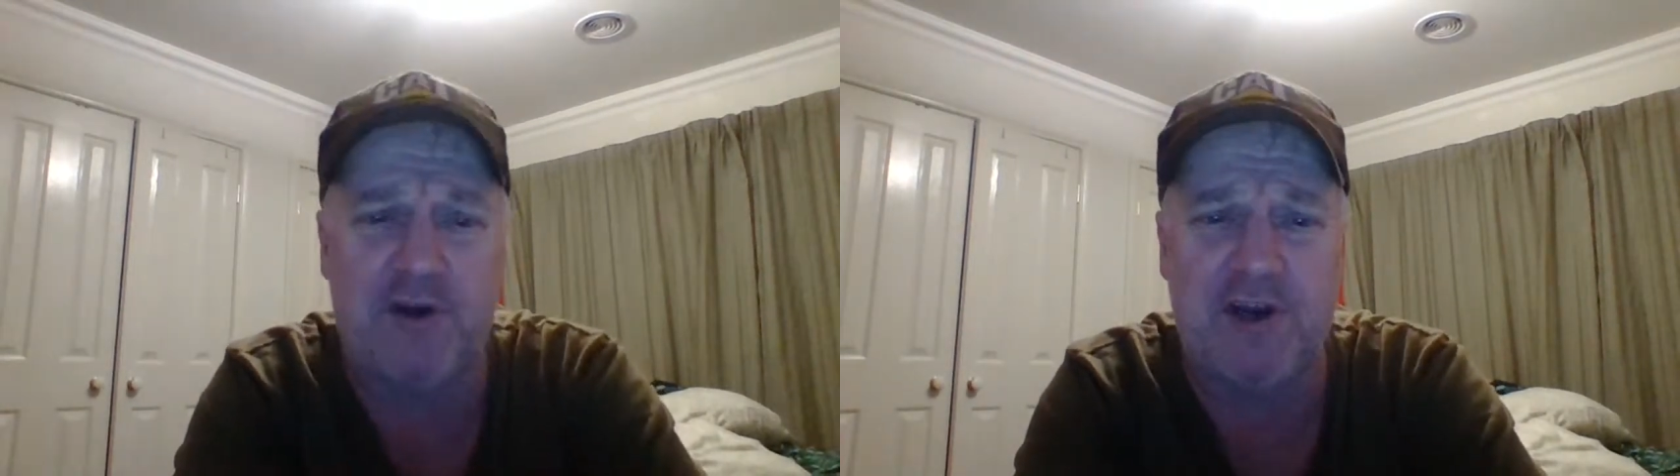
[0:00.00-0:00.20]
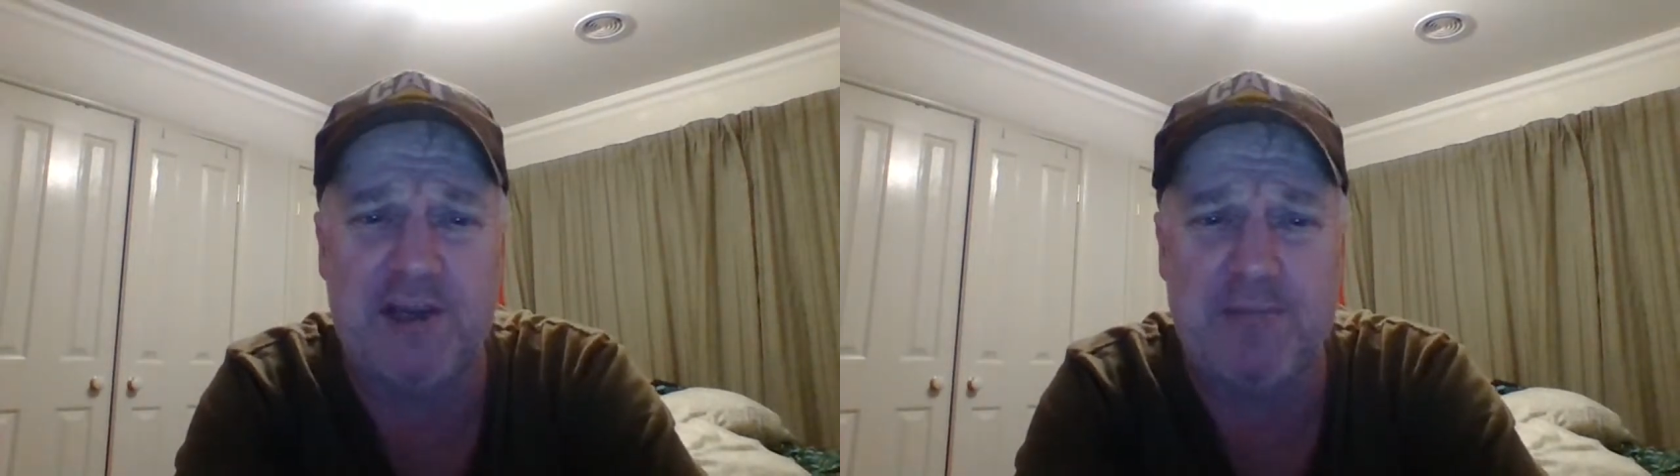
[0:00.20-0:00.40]

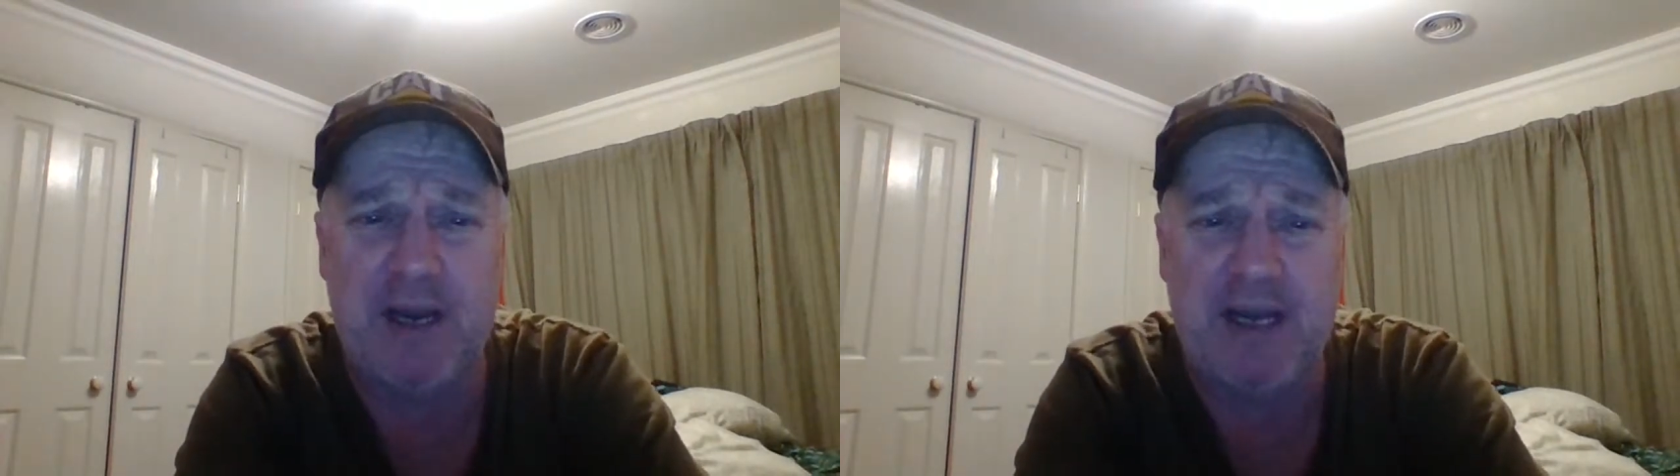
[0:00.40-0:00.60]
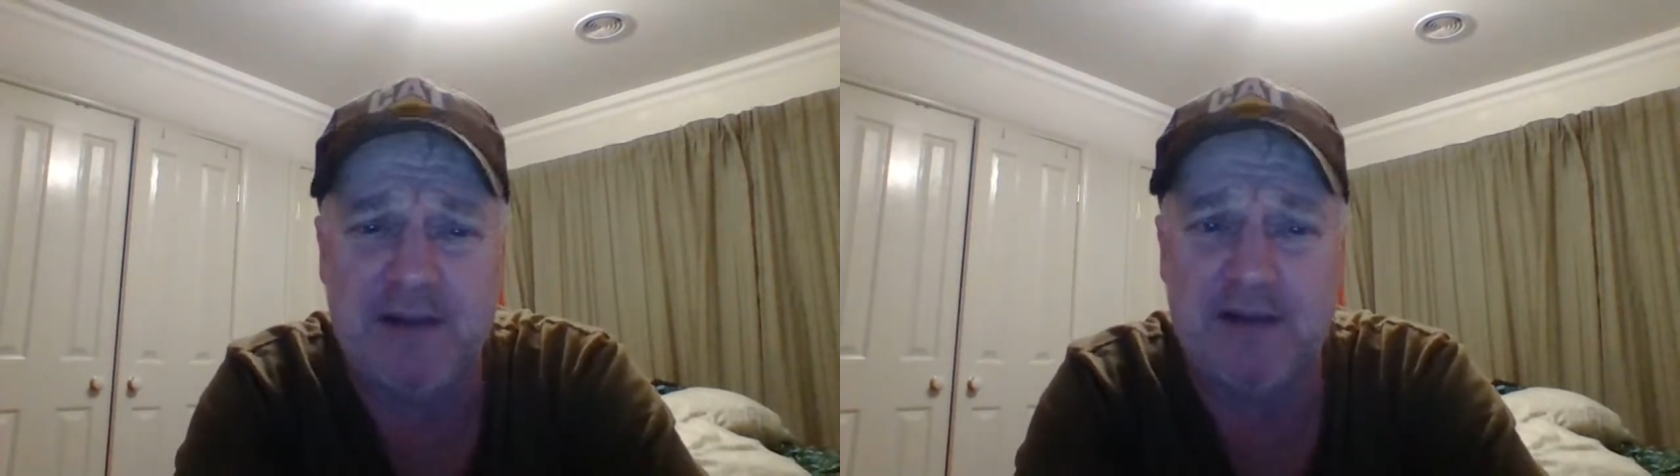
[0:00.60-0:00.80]

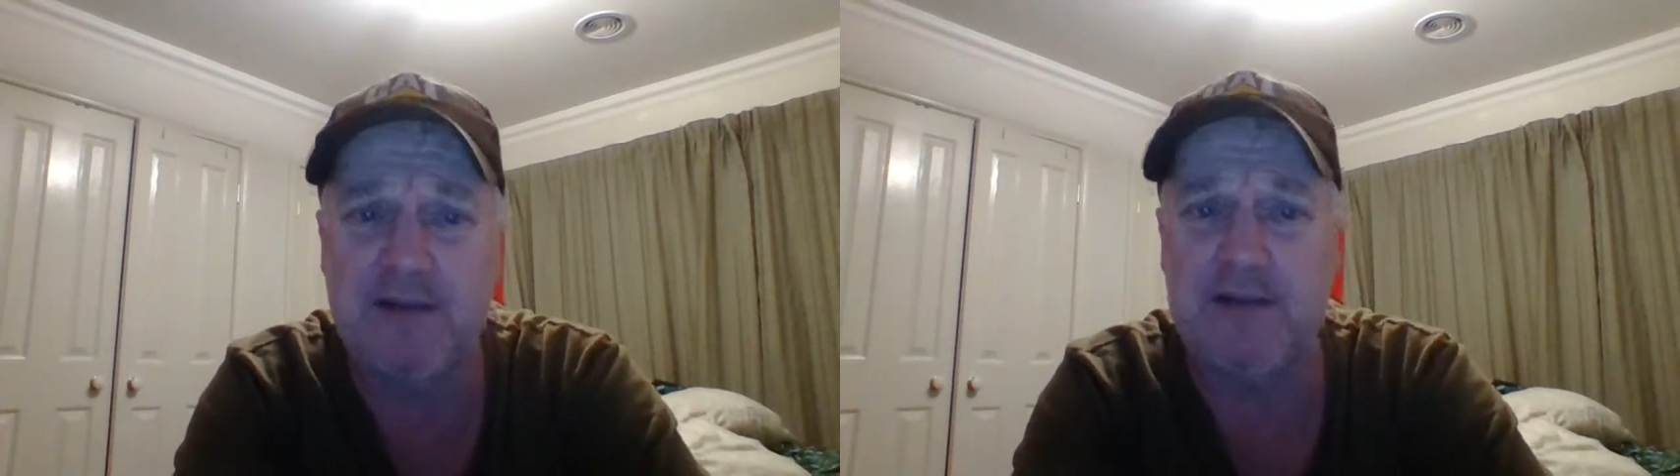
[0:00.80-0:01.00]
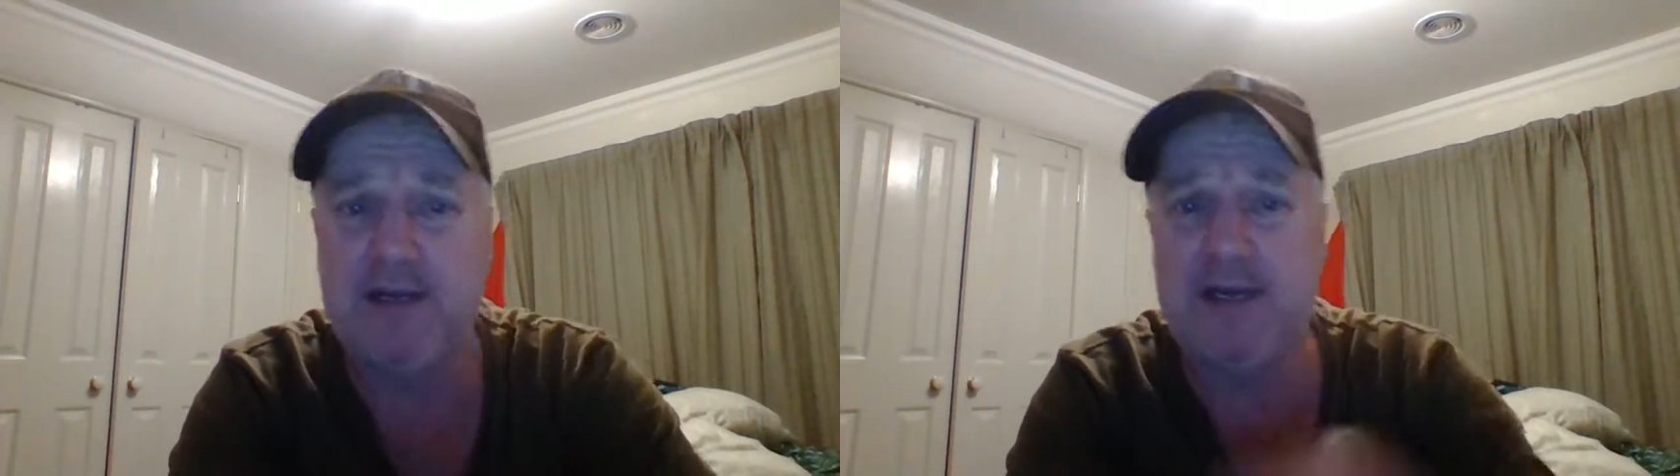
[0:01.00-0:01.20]
NEPA.
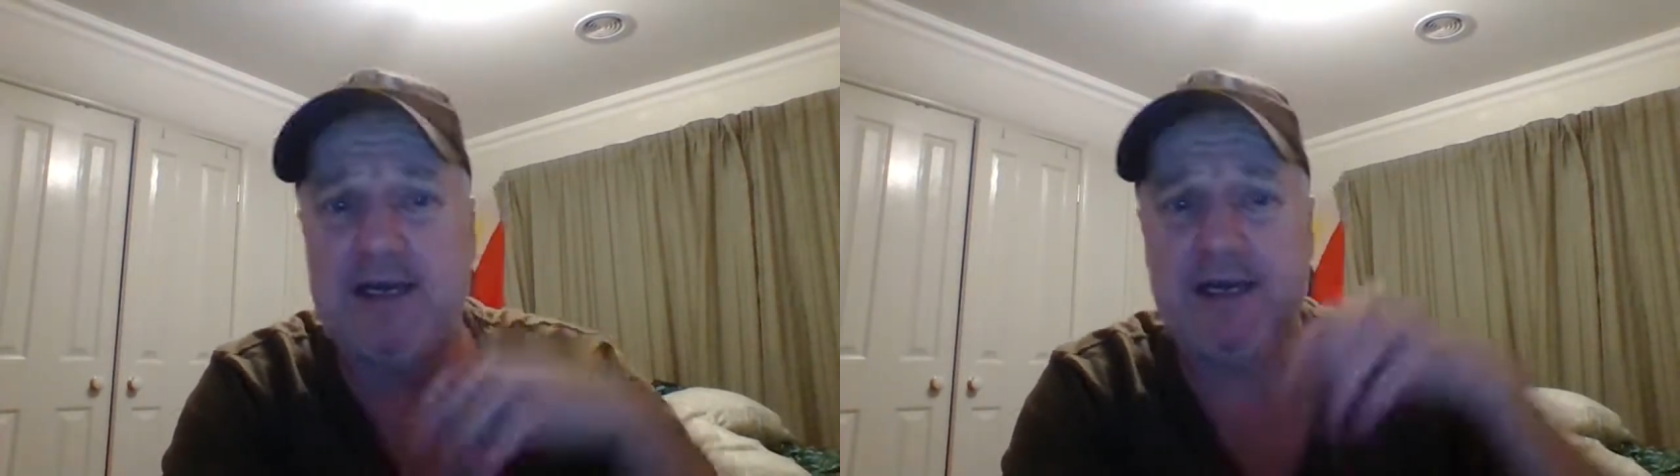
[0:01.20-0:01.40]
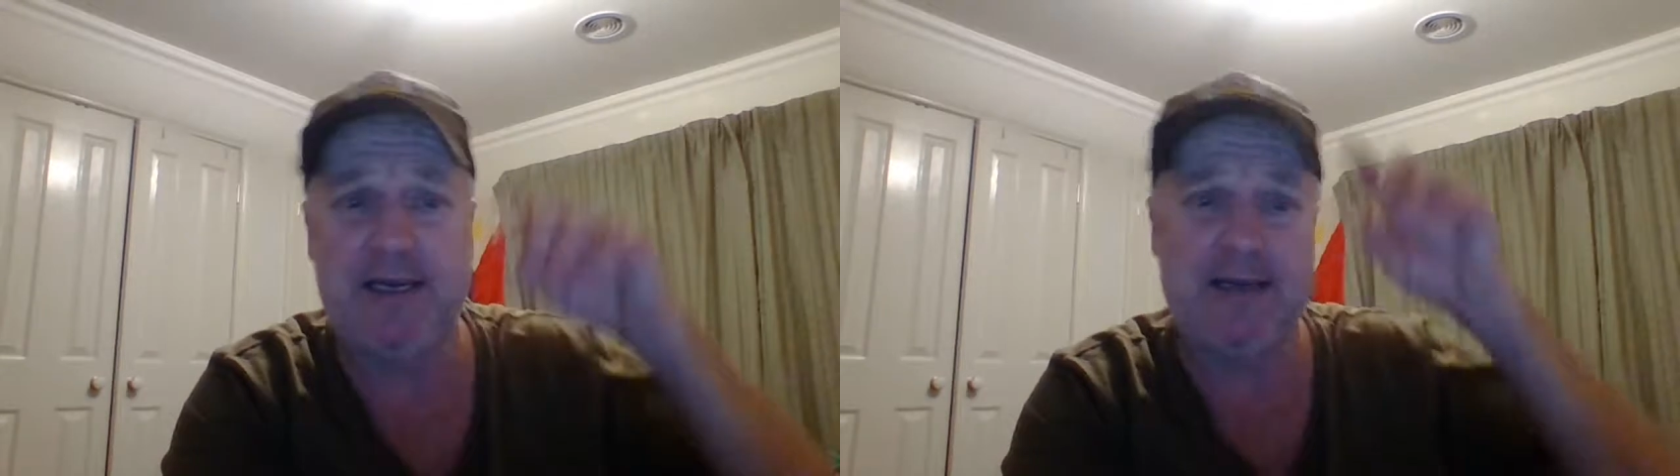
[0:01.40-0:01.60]

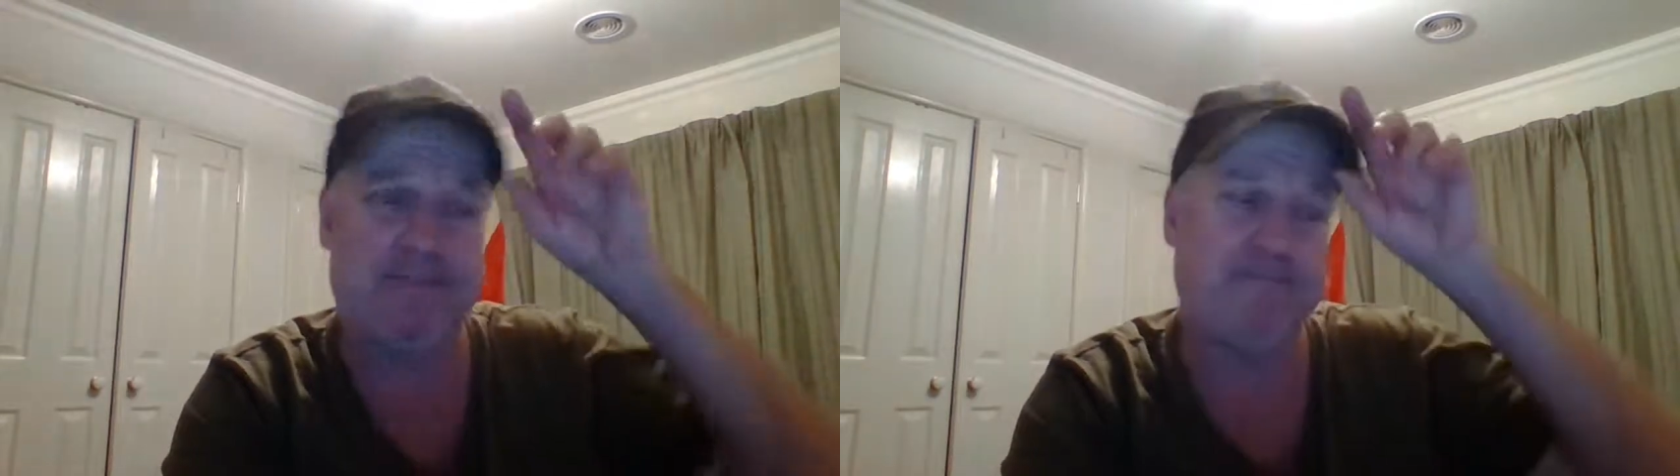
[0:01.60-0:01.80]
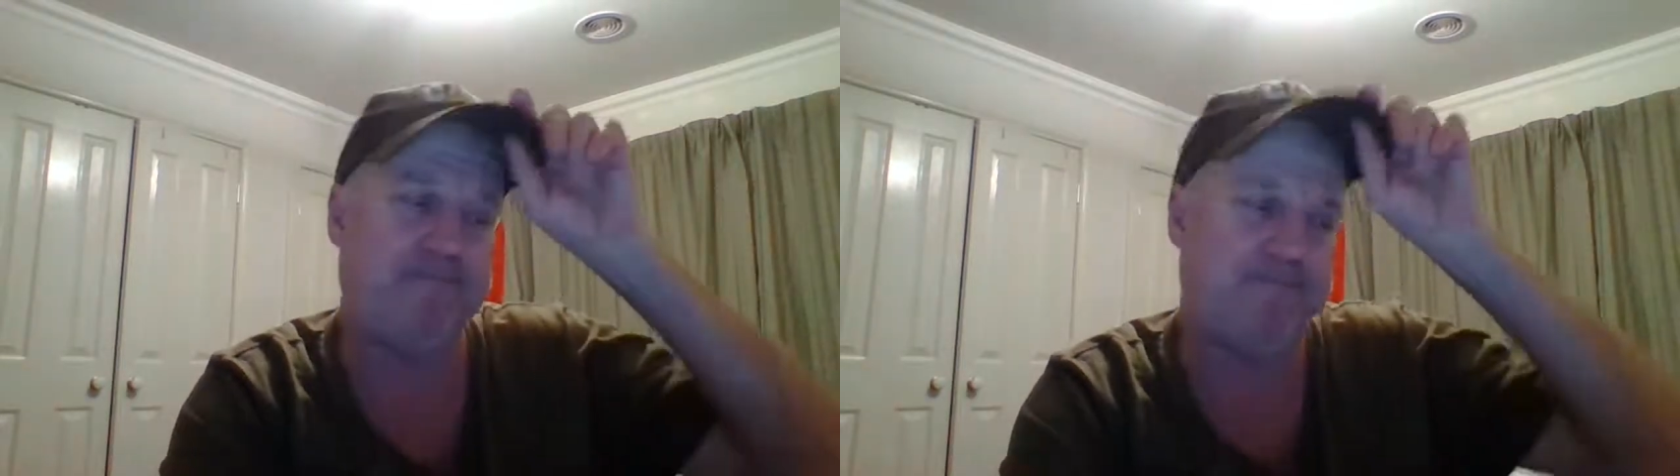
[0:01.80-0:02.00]

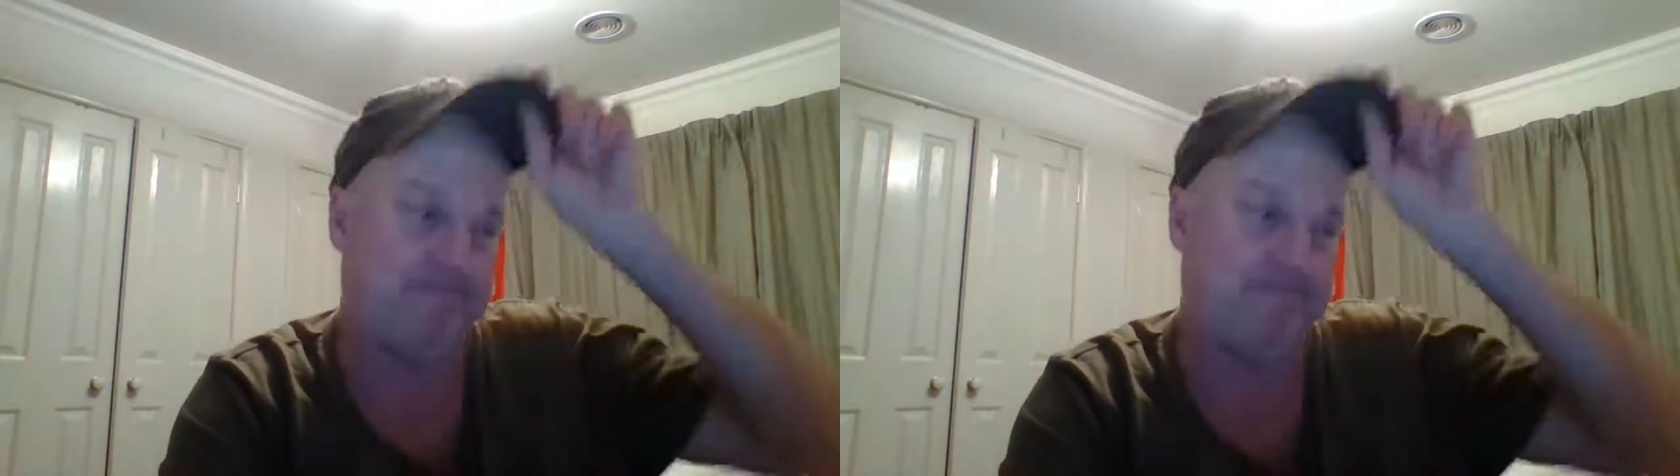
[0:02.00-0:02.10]
Um,